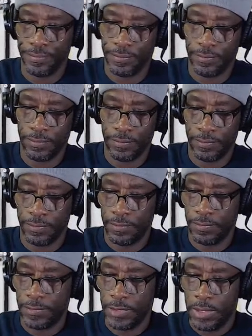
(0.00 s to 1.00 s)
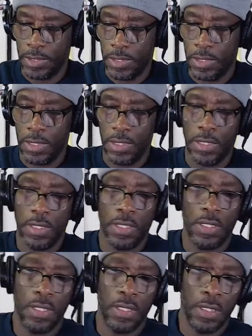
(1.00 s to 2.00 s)

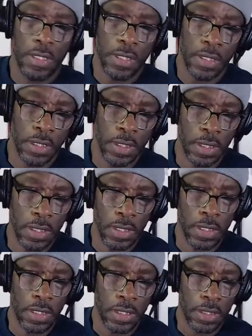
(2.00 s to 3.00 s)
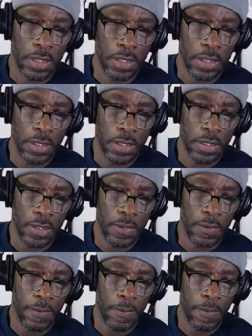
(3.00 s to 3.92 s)
No one is speaking in this clip.